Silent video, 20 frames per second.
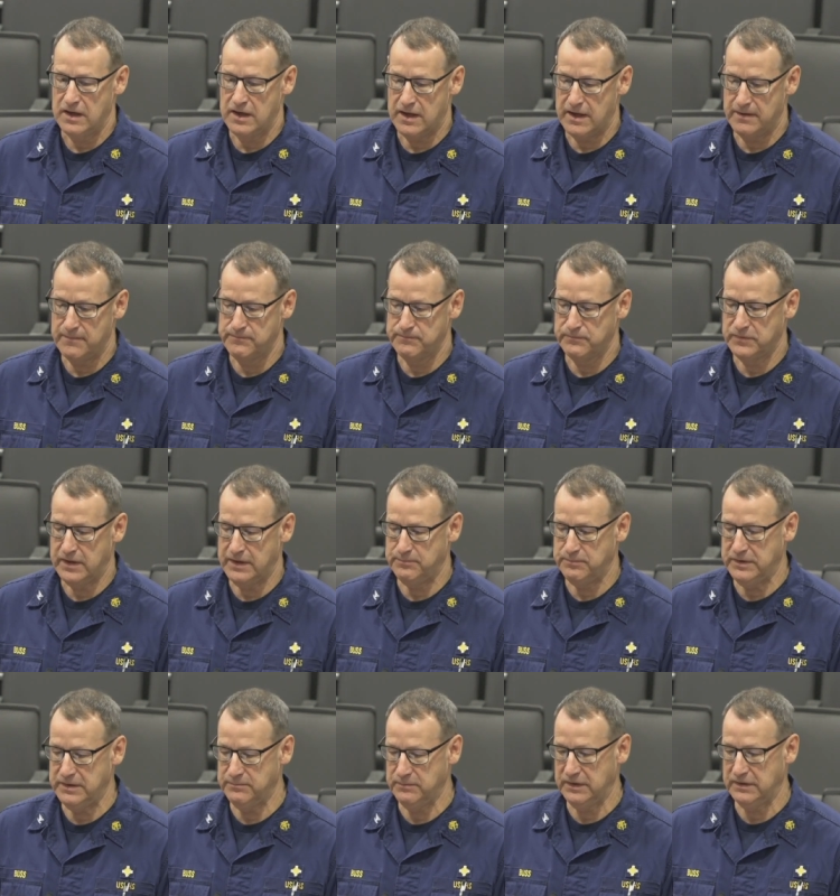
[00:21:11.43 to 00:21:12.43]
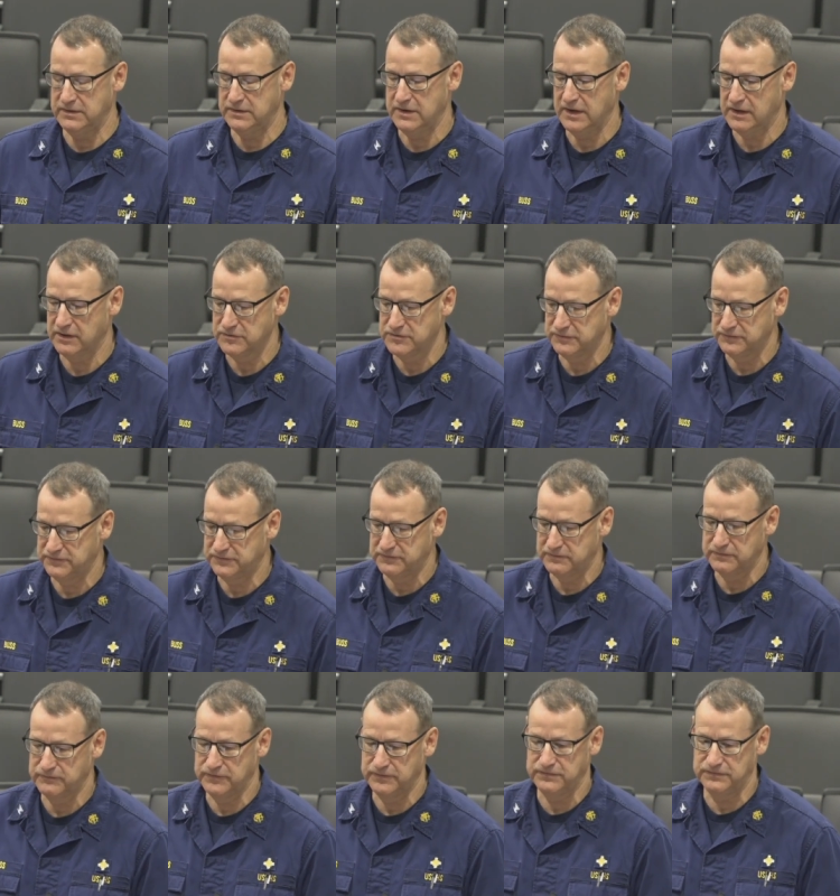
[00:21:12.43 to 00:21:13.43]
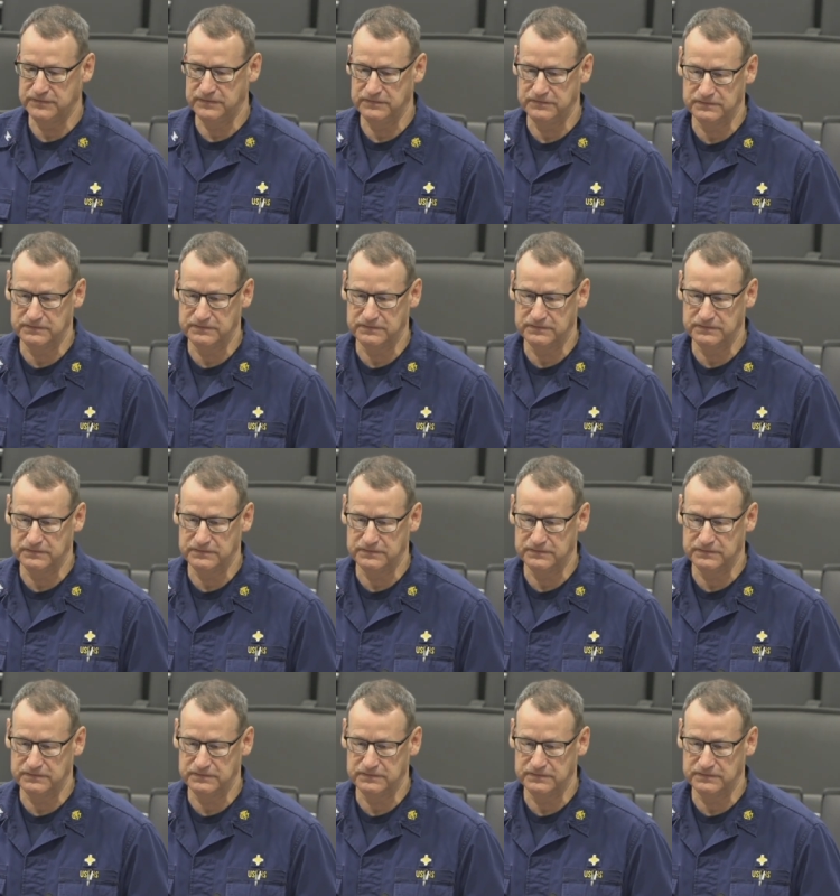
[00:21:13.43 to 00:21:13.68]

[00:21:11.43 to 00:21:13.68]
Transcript: The Epidemic Intelligence Service